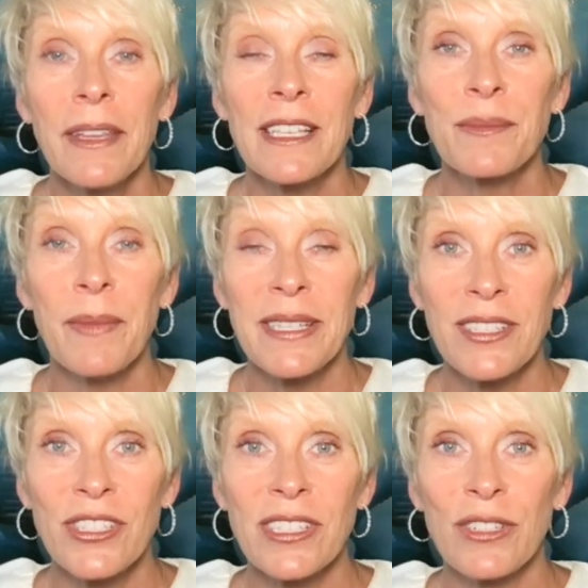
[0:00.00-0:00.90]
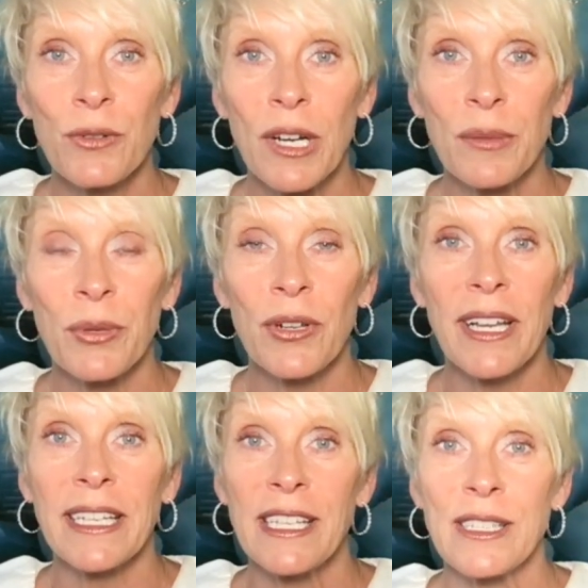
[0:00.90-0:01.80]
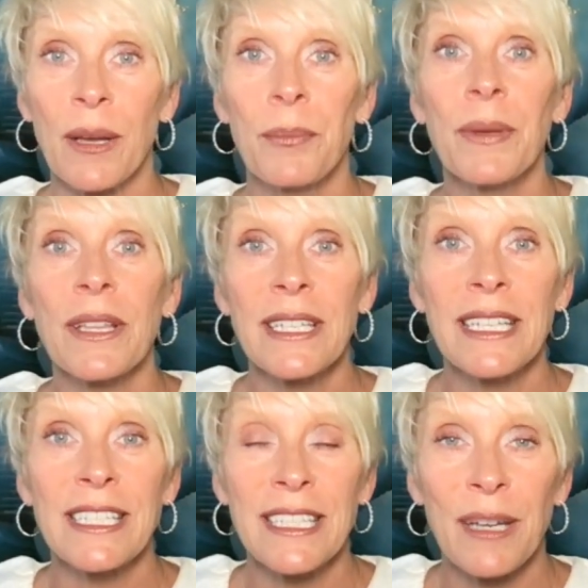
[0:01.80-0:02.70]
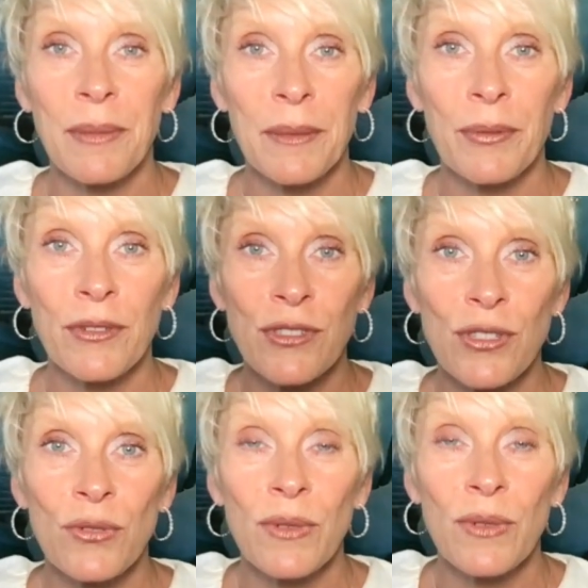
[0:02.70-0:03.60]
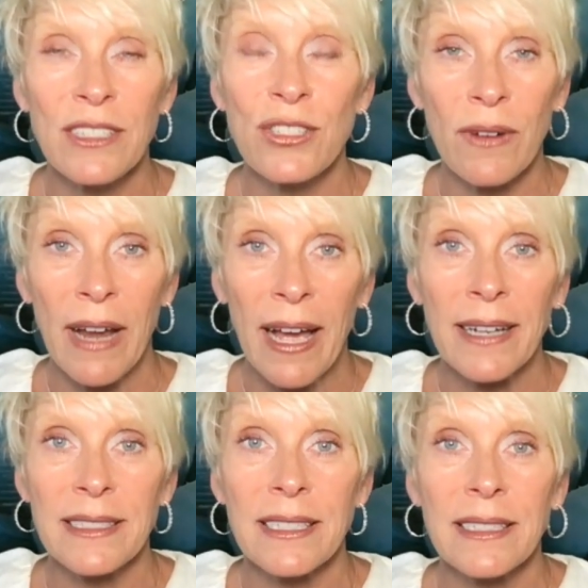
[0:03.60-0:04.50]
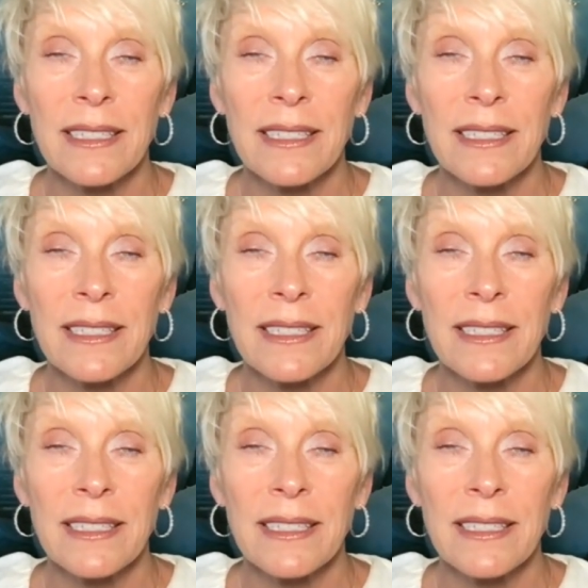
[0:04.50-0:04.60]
His message is incredible. And his ability to get people to interact